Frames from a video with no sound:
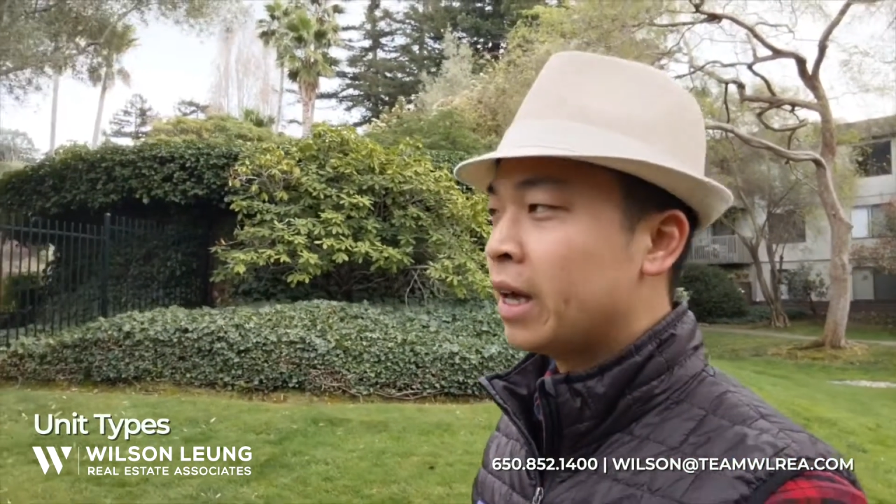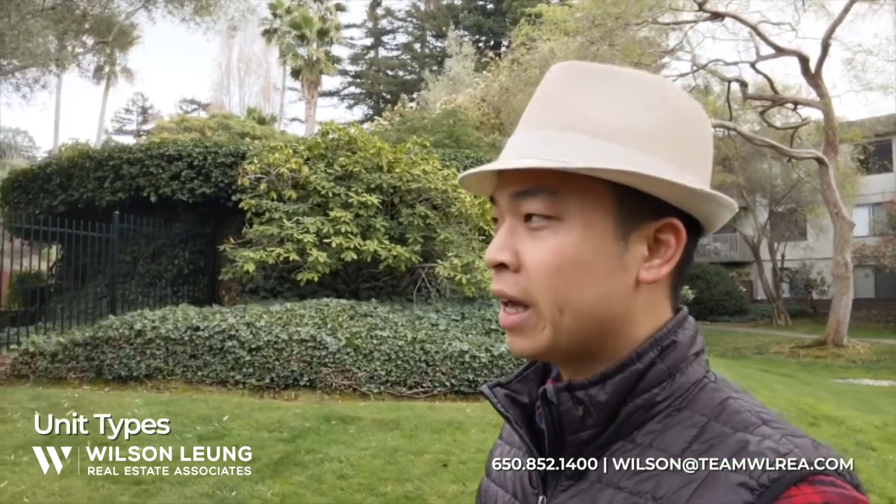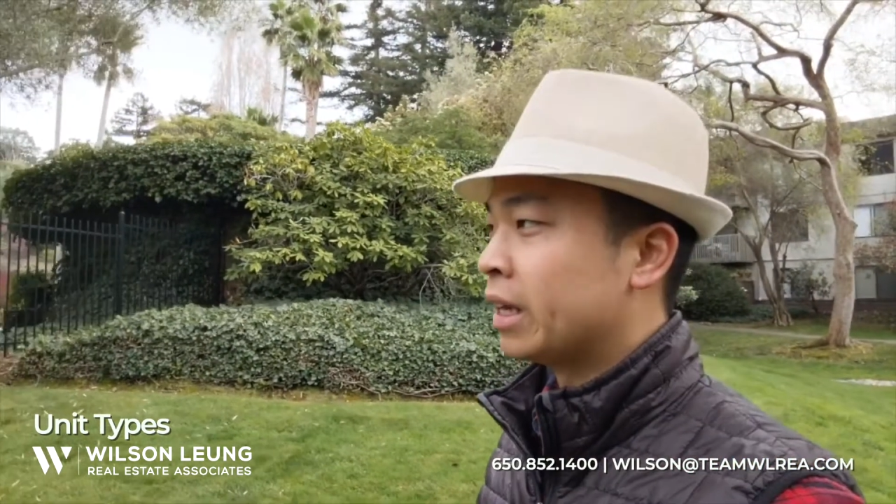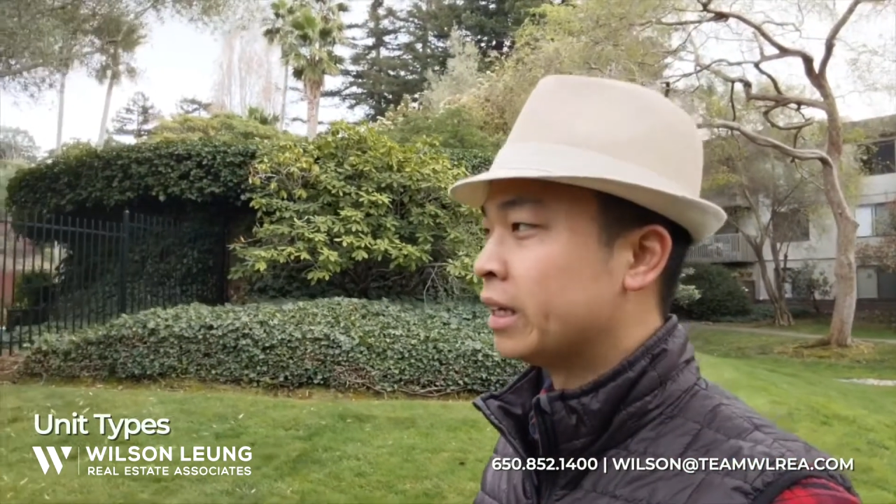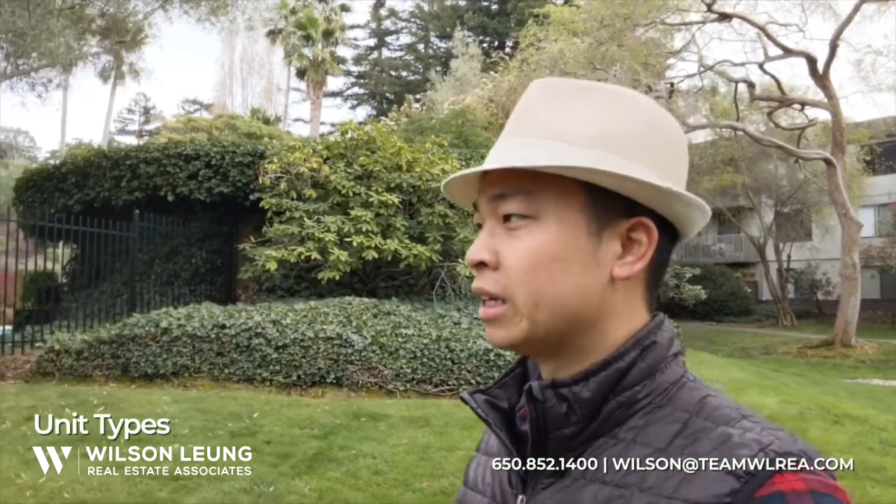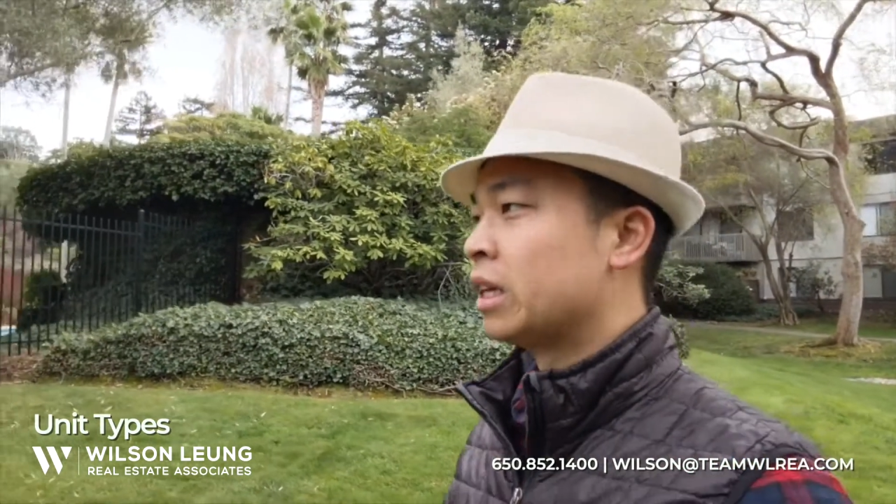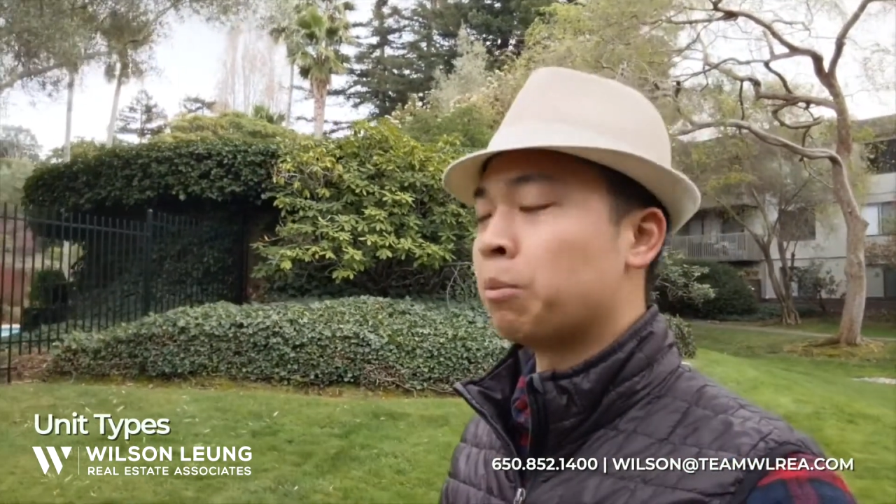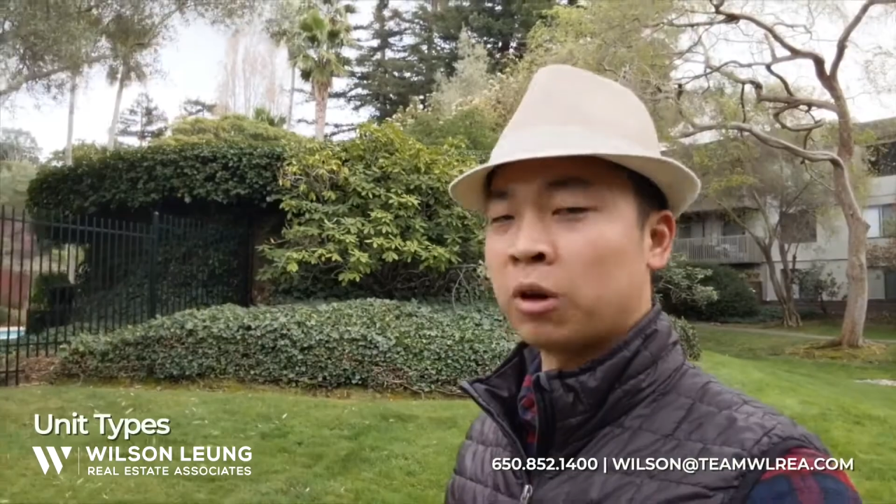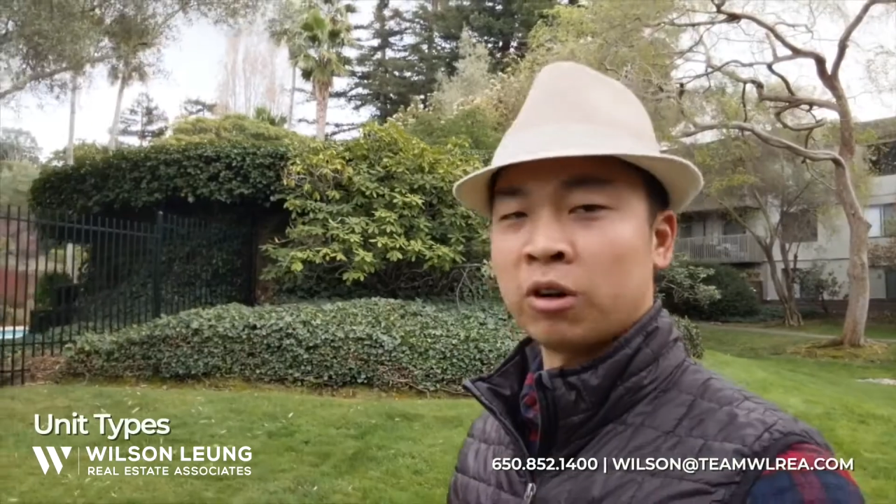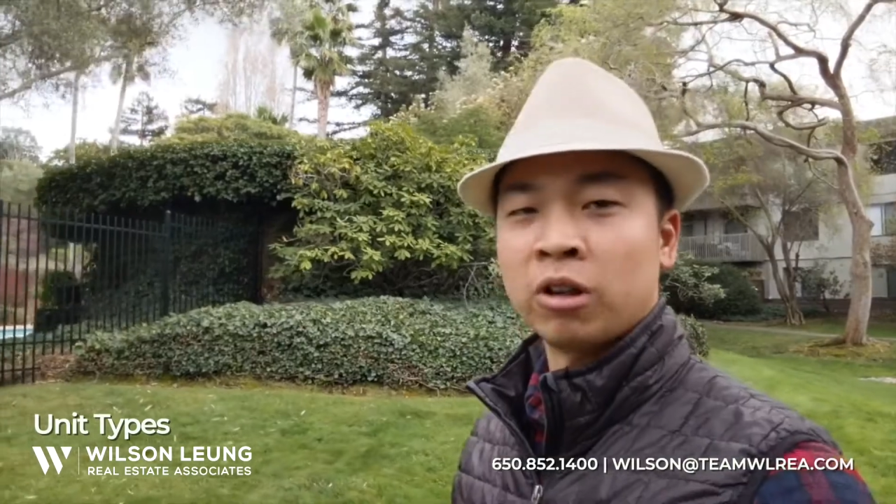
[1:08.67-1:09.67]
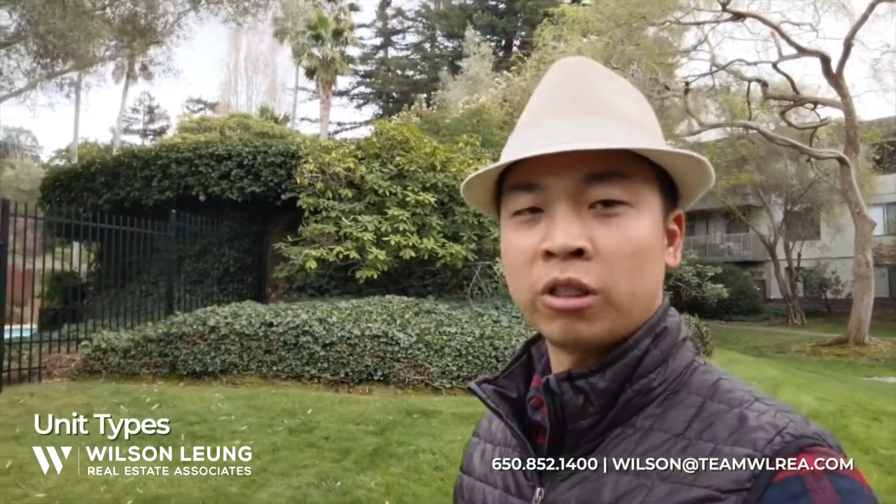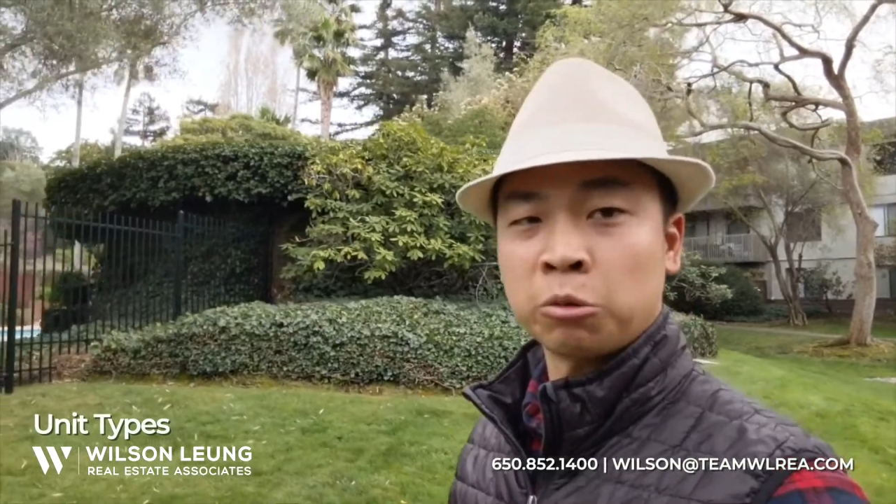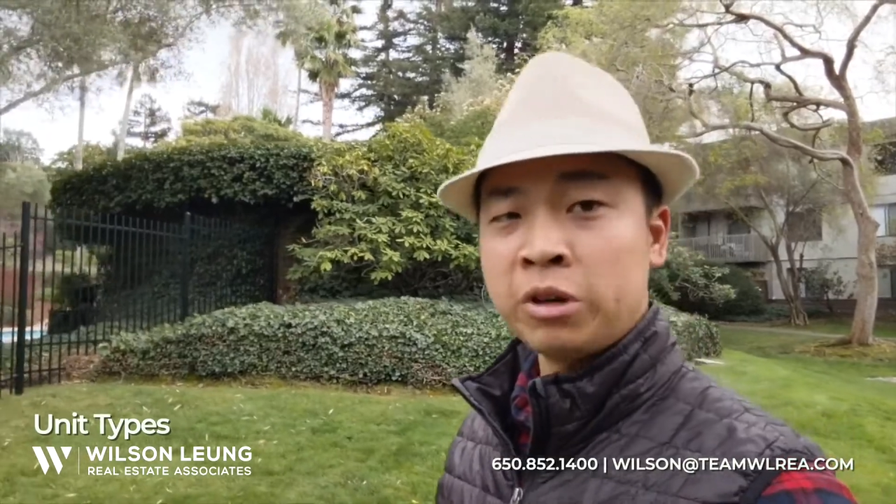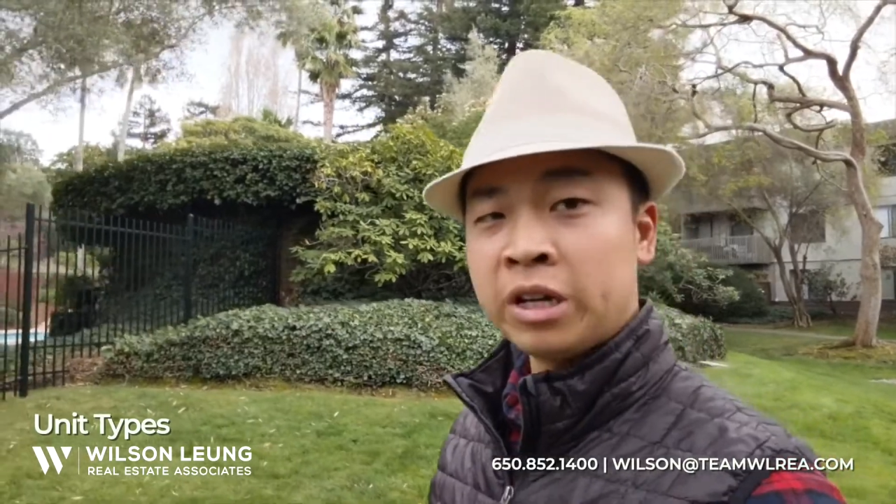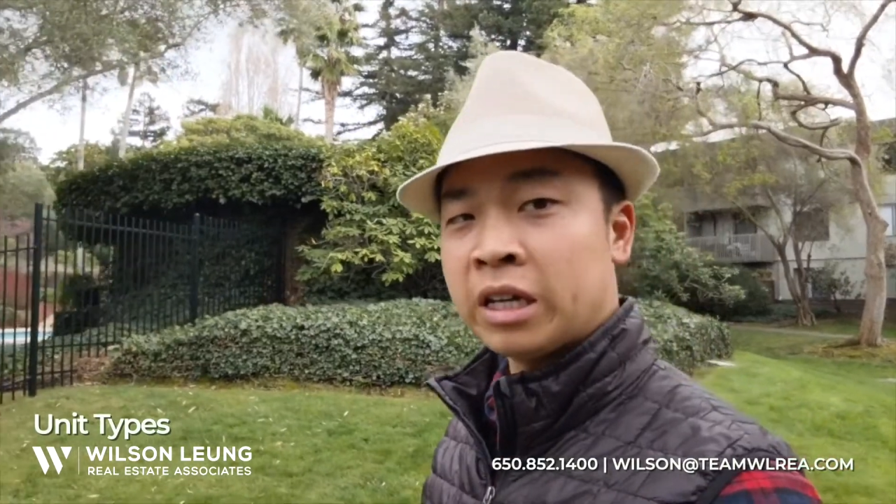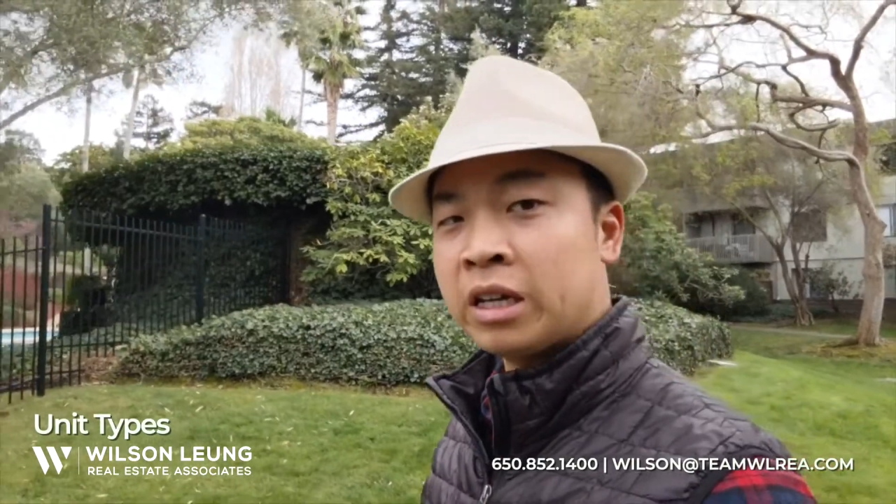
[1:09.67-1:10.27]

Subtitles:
And then number 3